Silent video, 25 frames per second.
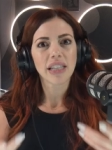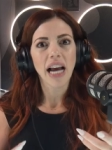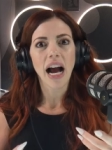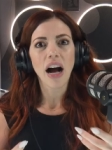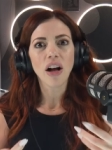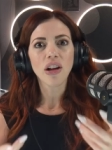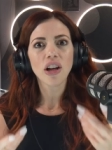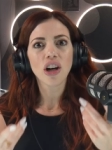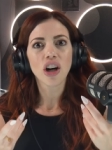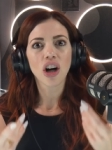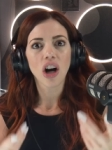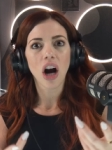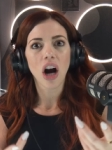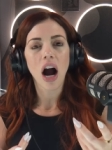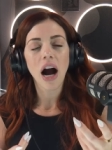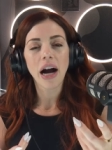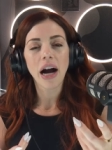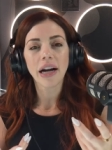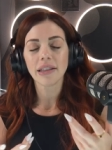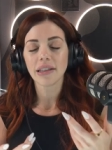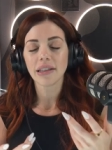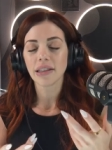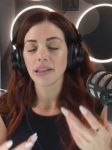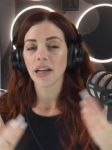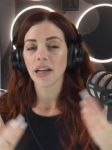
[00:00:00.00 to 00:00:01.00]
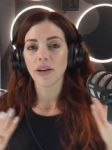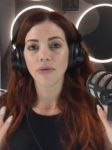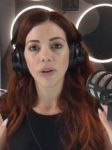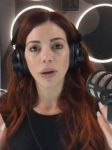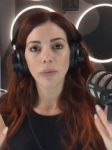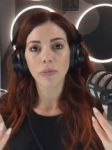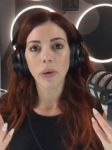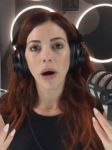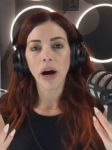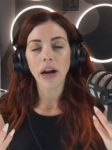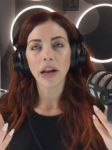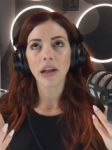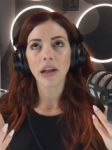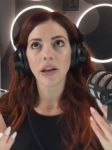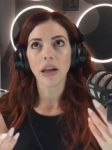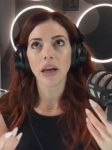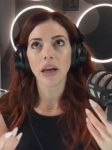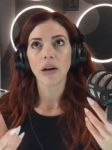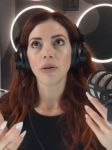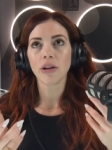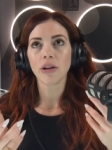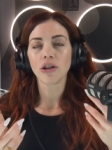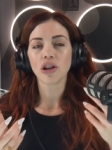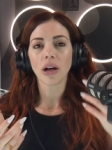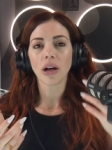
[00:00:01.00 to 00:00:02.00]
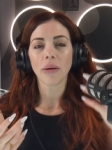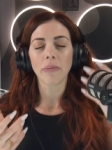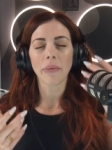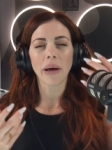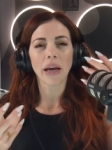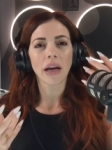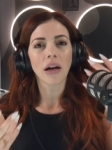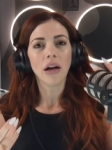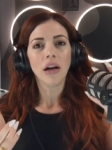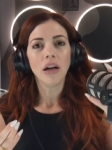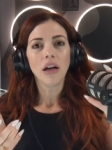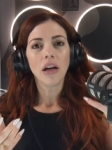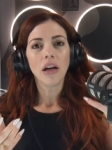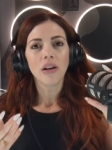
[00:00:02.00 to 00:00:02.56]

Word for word: tell in her eyes because i read body language and i'm like